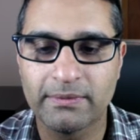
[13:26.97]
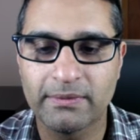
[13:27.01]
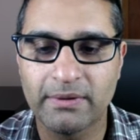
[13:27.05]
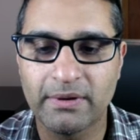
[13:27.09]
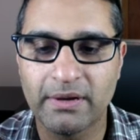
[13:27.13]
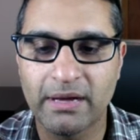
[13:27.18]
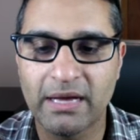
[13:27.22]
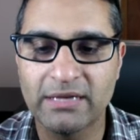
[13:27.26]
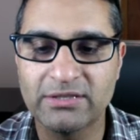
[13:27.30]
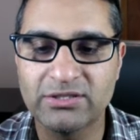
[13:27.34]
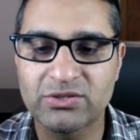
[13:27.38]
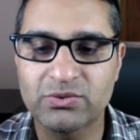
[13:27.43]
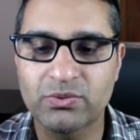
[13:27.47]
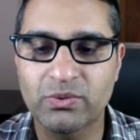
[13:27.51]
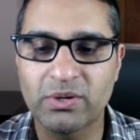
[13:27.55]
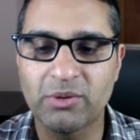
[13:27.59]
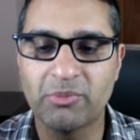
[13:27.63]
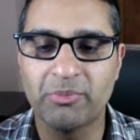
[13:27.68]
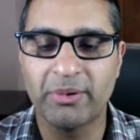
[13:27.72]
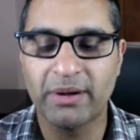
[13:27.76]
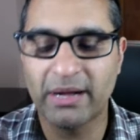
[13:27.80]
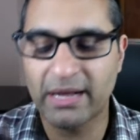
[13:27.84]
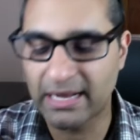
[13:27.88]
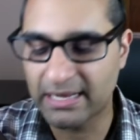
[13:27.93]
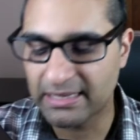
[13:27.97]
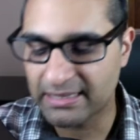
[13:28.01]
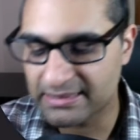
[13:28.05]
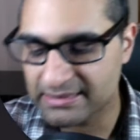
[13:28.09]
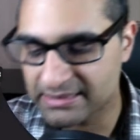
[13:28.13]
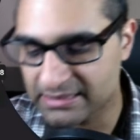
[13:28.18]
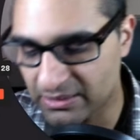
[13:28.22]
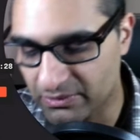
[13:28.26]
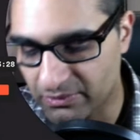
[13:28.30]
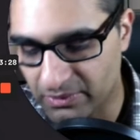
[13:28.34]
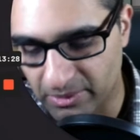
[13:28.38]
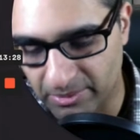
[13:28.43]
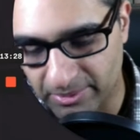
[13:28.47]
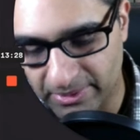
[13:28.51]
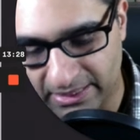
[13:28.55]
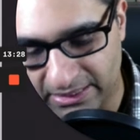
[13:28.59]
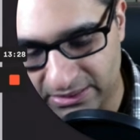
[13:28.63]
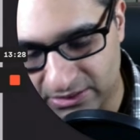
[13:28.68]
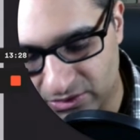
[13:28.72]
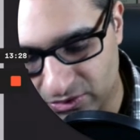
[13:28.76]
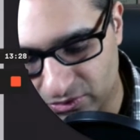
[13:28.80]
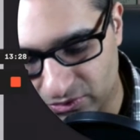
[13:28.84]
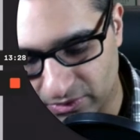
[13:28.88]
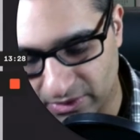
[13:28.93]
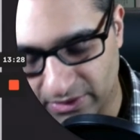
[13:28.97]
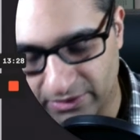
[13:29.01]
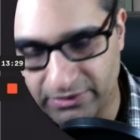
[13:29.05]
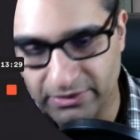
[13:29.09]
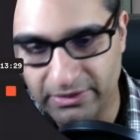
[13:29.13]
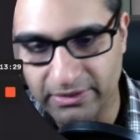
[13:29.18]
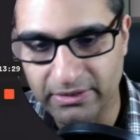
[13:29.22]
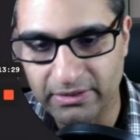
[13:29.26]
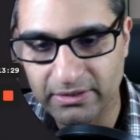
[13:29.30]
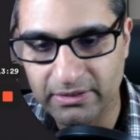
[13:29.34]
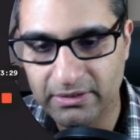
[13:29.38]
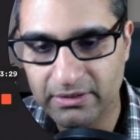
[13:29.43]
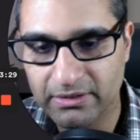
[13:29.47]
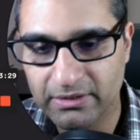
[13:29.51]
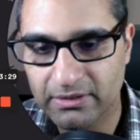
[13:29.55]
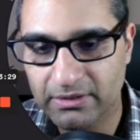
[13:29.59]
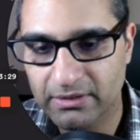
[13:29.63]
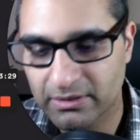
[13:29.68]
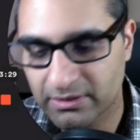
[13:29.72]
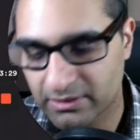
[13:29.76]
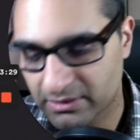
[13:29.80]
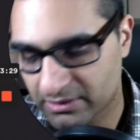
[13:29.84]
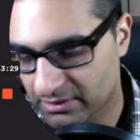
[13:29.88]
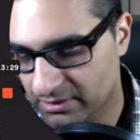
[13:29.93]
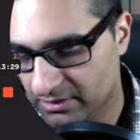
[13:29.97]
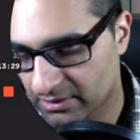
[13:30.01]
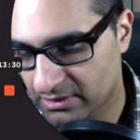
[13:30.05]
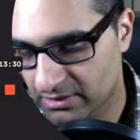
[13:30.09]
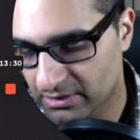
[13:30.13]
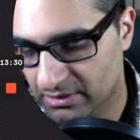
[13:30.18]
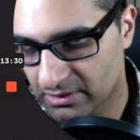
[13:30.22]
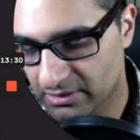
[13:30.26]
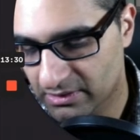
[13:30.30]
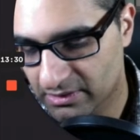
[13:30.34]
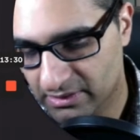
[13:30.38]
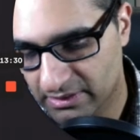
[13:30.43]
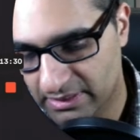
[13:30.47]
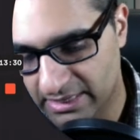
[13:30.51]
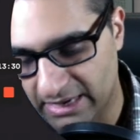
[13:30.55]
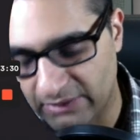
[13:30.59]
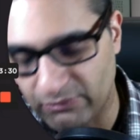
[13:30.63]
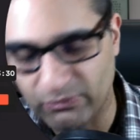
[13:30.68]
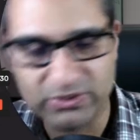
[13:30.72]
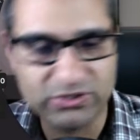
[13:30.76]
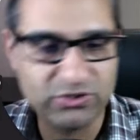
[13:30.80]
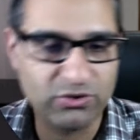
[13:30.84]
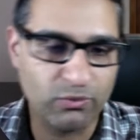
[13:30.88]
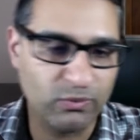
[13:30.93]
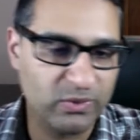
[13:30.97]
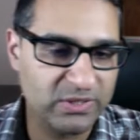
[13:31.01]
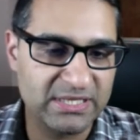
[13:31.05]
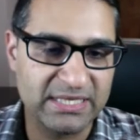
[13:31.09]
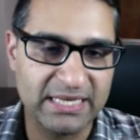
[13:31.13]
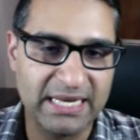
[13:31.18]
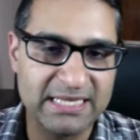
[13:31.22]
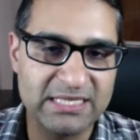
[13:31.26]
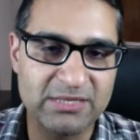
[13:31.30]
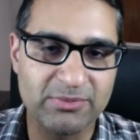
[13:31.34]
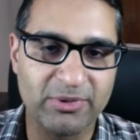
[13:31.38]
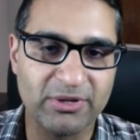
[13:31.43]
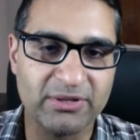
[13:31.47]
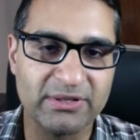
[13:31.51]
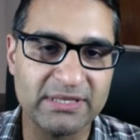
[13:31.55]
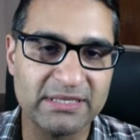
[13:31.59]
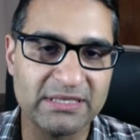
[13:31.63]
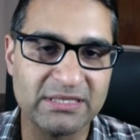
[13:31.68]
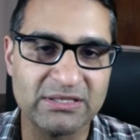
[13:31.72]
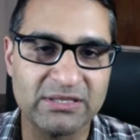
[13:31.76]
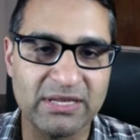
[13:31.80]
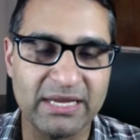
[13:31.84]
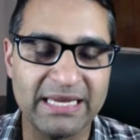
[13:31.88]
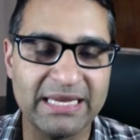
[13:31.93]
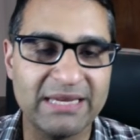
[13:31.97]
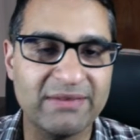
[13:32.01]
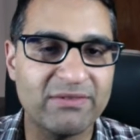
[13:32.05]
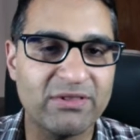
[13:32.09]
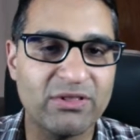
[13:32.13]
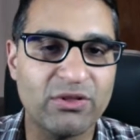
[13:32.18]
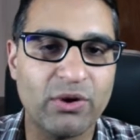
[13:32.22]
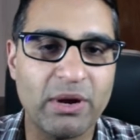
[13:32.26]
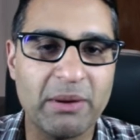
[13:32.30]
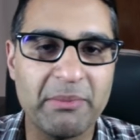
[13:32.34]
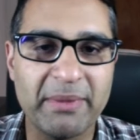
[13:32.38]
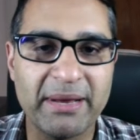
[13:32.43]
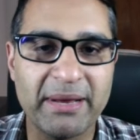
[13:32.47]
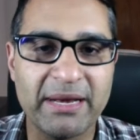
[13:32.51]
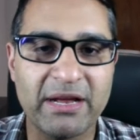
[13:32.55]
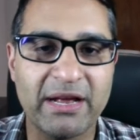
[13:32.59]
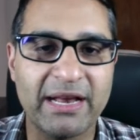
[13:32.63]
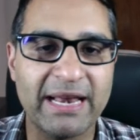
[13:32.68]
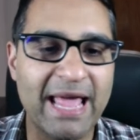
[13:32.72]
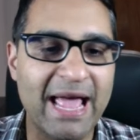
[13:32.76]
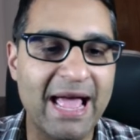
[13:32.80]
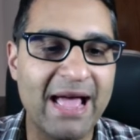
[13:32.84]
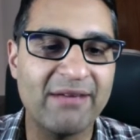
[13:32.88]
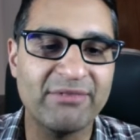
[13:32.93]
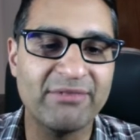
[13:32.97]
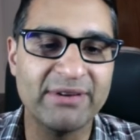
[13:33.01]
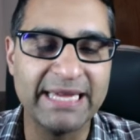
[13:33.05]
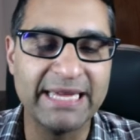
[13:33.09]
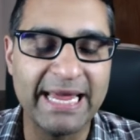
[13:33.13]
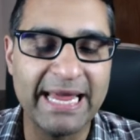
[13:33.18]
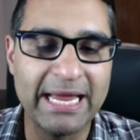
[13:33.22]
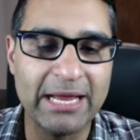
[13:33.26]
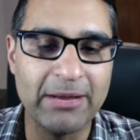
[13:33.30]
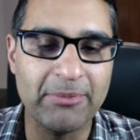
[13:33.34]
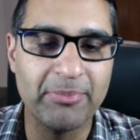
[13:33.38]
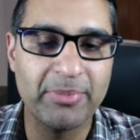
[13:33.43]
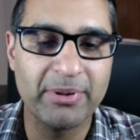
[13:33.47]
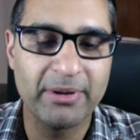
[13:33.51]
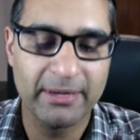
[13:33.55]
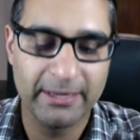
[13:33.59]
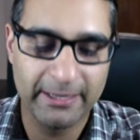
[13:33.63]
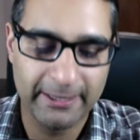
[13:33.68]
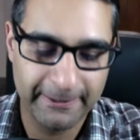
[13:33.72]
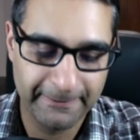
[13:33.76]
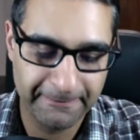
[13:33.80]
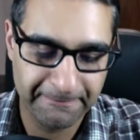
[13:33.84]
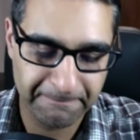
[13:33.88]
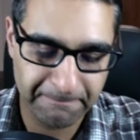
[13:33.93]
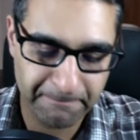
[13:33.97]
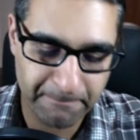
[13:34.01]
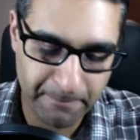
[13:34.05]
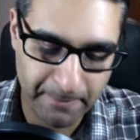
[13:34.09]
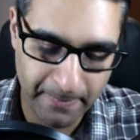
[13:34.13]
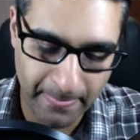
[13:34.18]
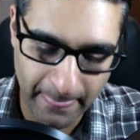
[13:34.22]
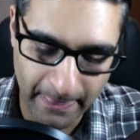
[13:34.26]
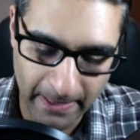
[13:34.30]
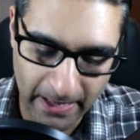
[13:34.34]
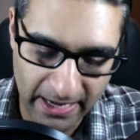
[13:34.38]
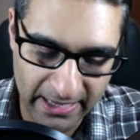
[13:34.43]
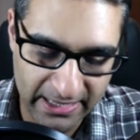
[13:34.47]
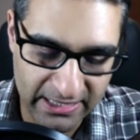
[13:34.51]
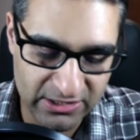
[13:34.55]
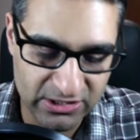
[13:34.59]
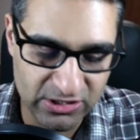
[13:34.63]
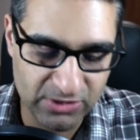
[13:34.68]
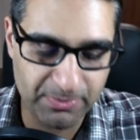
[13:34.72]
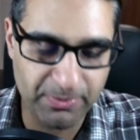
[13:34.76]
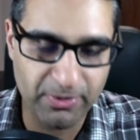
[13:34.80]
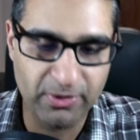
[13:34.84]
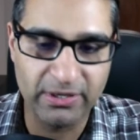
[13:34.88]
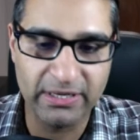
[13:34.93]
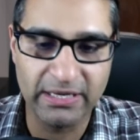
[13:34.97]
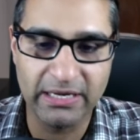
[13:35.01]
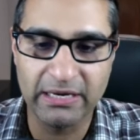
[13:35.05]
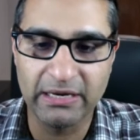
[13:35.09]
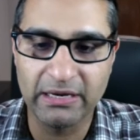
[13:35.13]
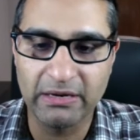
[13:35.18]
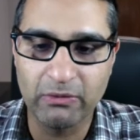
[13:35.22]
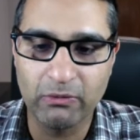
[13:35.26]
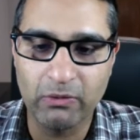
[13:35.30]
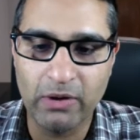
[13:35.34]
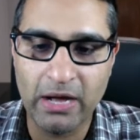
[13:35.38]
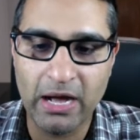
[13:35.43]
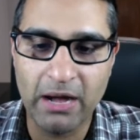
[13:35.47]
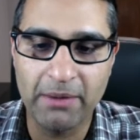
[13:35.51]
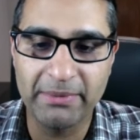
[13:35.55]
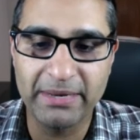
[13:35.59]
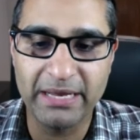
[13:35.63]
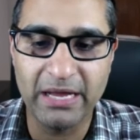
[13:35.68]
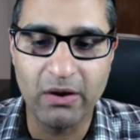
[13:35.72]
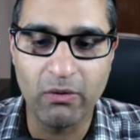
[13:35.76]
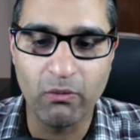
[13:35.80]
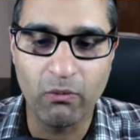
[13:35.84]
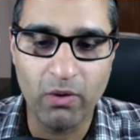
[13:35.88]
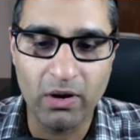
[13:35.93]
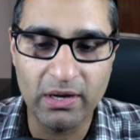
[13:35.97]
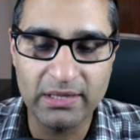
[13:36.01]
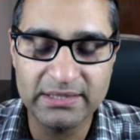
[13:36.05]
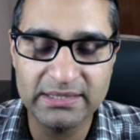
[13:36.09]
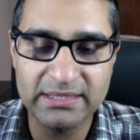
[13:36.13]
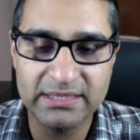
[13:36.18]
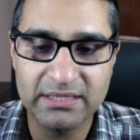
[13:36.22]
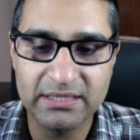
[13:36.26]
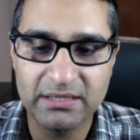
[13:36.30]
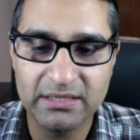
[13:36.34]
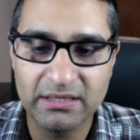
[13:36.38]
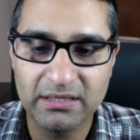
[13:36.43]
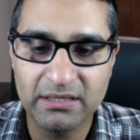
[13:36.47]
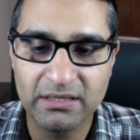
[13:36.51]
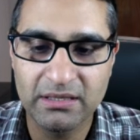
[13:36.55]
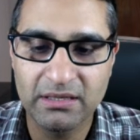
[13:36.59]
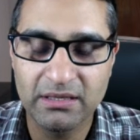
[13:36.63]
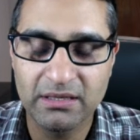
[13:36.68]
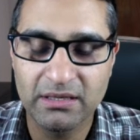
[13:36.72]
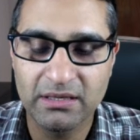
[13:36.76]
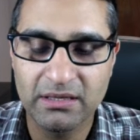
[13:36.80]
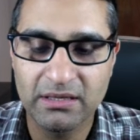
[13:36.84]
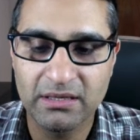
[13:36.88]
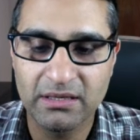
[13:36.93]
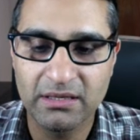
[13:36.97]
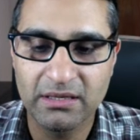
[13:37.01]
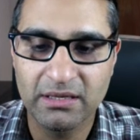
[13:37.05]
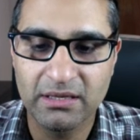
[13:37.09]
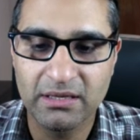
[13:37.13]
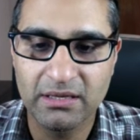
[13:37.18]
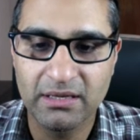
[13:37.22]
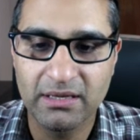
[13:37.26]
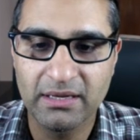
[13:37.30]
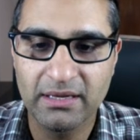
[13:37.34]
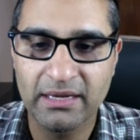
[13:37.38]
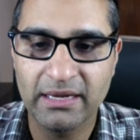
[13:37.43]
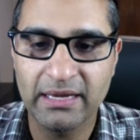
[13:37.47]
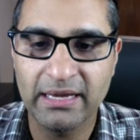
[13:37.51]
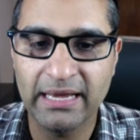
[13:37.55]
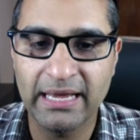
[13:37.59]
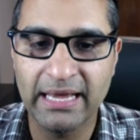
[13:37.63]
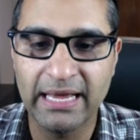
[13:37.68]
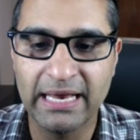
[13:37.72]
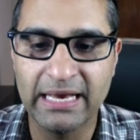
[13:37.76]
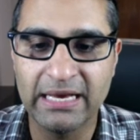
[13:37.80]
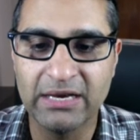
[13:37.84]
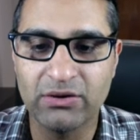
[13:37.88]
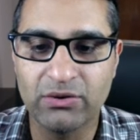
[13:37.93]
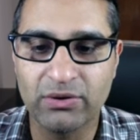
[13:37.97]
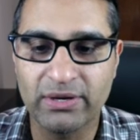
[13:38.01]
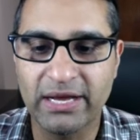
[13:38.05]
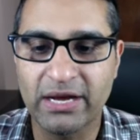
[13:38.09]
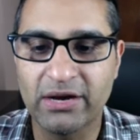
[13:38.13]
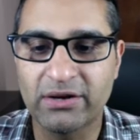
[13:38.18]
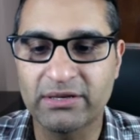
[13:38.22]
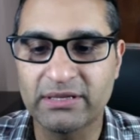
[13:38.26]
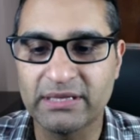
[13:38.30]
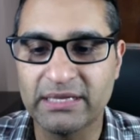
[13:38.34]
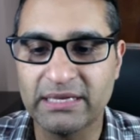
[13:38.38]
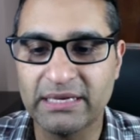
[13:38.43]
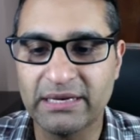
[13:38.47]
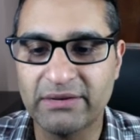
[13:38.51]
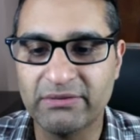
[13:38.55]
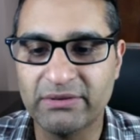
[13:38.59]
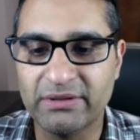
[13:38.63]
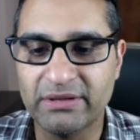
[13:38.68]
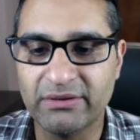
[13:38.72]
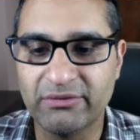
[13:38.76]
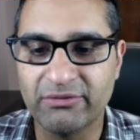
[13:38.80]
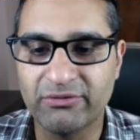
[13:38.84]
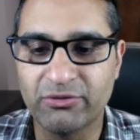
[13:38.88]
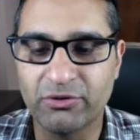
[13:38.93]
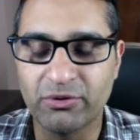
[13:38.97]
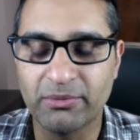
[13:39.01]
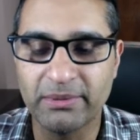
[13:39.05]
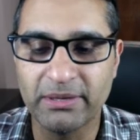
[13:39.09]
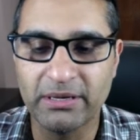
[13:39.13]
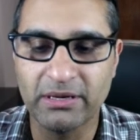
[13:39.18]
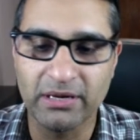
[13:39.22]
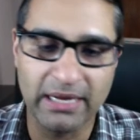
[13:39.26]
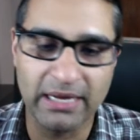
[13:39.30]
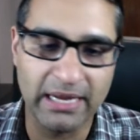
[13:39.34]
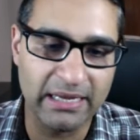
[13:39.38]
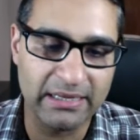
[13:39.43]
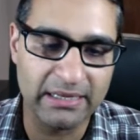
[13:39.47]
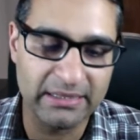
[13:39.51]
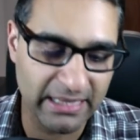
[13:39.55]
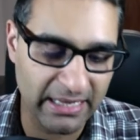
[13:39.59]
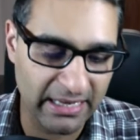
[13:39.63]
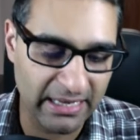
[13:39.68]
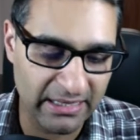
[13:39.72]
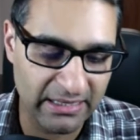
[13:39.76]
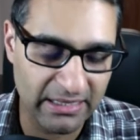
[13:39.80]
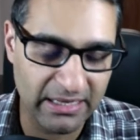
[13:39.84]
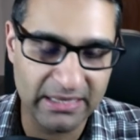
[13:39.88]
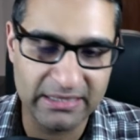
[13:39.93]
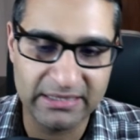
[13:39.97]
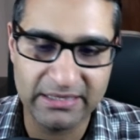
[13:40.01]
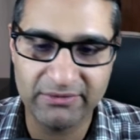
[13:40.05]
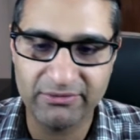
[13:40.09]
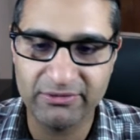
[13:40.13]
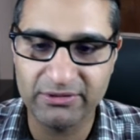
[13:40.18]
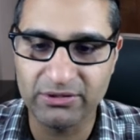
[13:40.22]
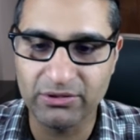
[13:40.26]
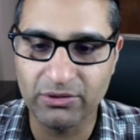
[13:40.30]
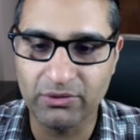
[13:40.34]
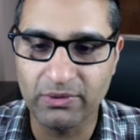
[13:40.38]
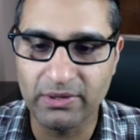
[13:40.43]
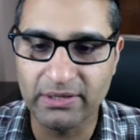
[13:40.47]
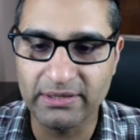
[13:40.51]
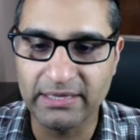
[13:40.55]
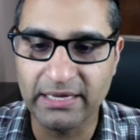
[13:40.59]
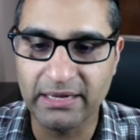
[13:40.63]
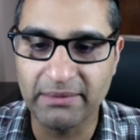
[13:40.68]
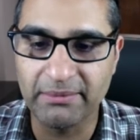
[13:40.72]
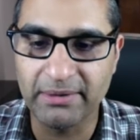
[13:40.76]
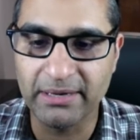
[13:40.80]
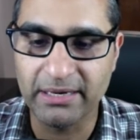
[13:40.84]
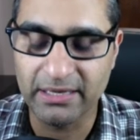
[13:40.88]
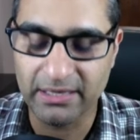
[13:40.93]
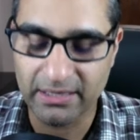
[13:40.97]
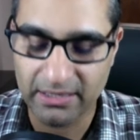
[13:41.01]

I just want to buy, let's say I want to buy 200. And what's nice about this is that even though I may not have any Ape, I can just put in how many I want, and it'll calculate everything for me. Okay, yeah, I definitely don't want that many.